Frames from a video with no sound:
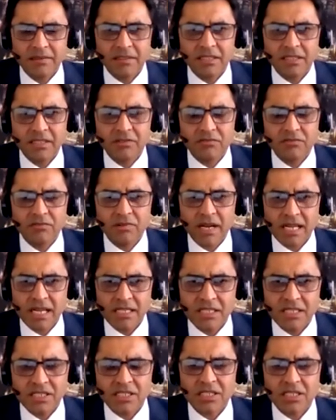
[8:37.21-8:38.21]
The
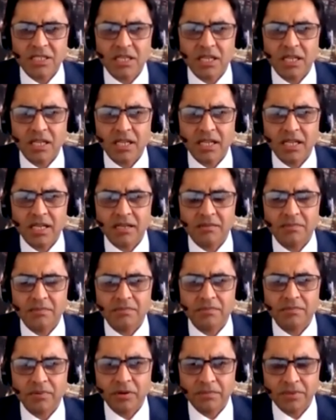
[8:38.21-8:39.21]
rents and
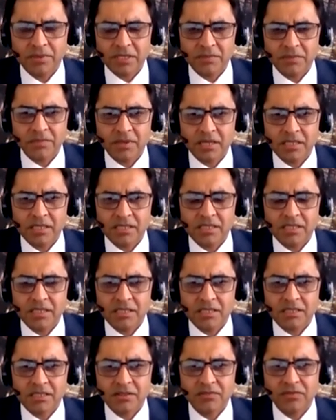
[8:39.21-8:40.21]
property
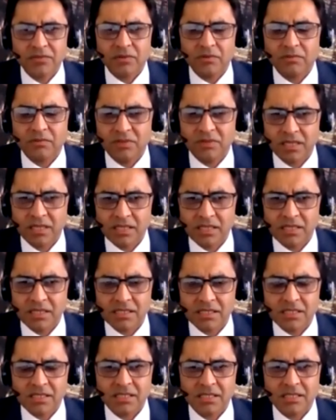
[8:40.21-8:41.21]
prices for
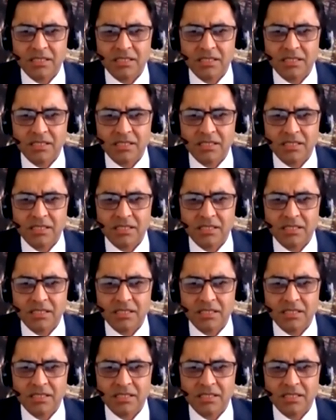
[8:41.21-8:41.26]
villas